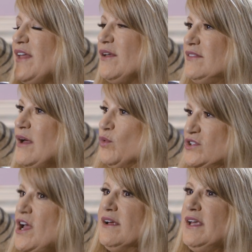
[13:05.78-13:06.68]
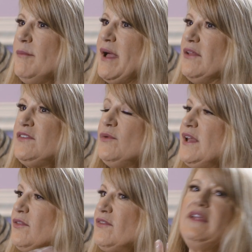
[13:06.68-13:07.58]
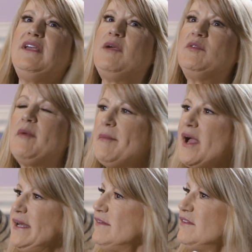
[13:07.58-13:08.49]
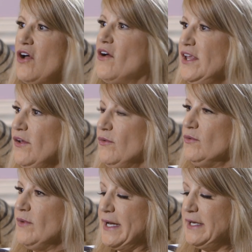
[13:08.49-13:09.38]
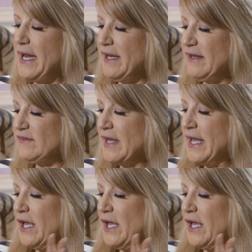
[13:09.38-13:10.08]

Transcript: that we're talking about, so another thing came to my mind as a doggy owner, right, is,